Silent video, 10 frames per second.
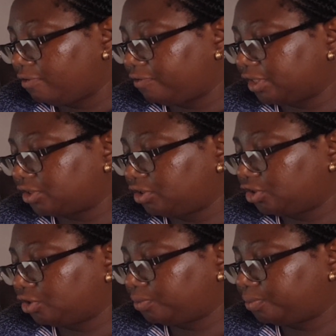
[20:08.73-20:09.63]

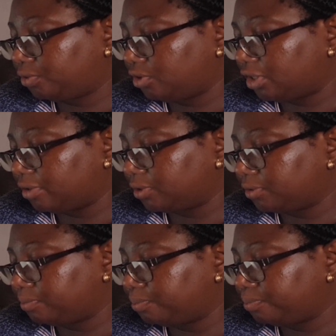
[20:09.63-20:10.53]
Vaccination programs
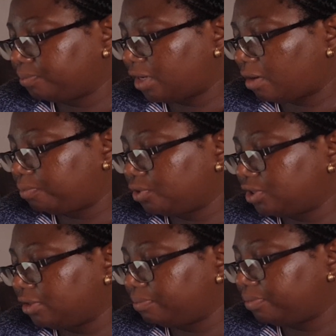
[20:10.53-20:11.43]
are put
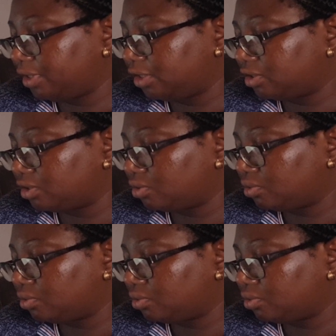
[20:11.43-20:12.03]
in place